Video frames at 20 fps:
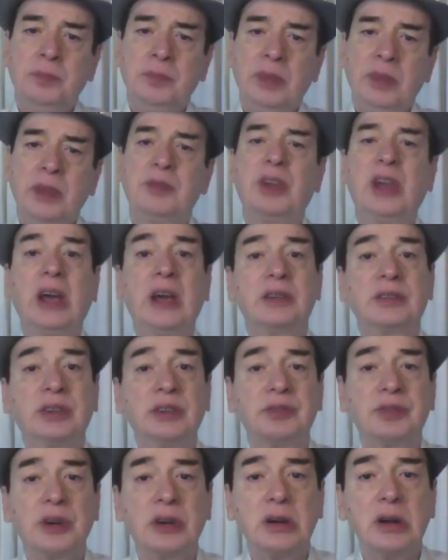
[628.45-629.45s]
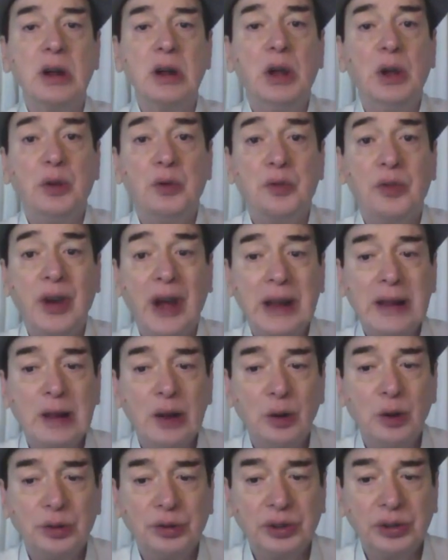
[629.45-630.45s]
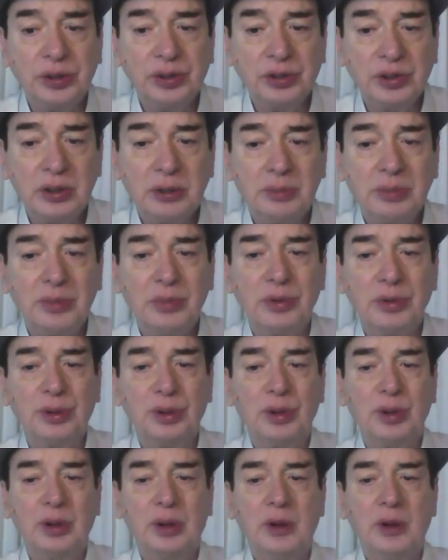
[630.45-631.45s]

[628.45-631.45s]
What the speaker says: if he has different value systems,